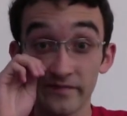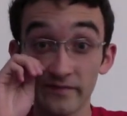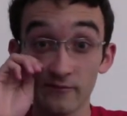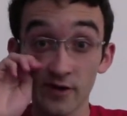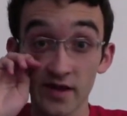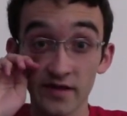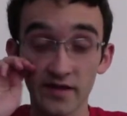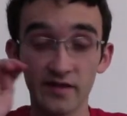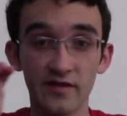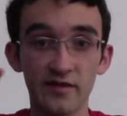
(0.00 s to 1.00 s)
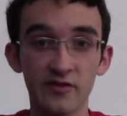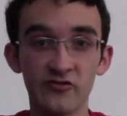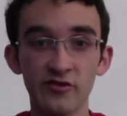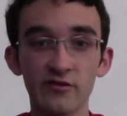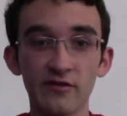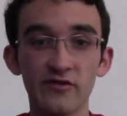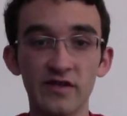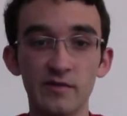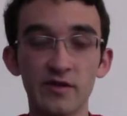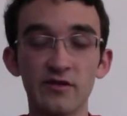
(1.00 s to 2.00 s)
when the Joker's
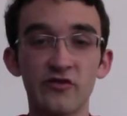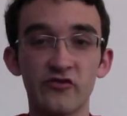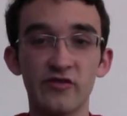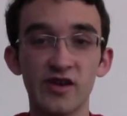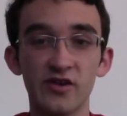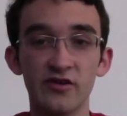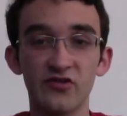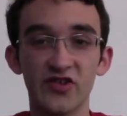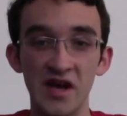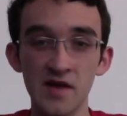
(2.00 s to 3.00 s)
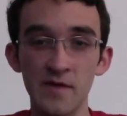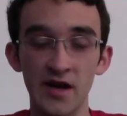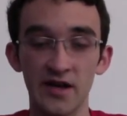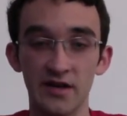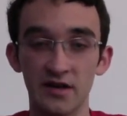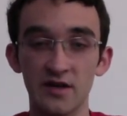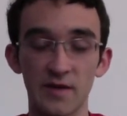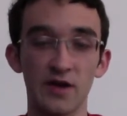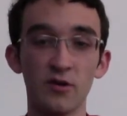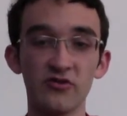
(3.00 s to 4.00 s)
in the middle of the street and goes, come
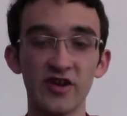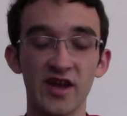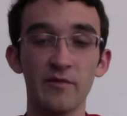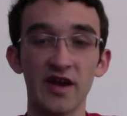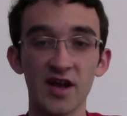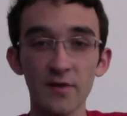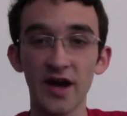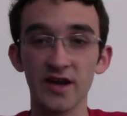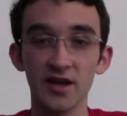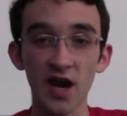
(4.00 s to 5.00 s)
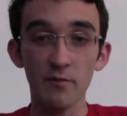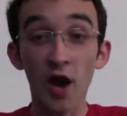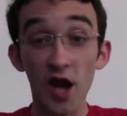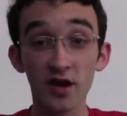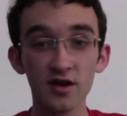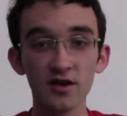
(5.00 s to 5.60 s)
on, I want you to hit me, come on, hit me,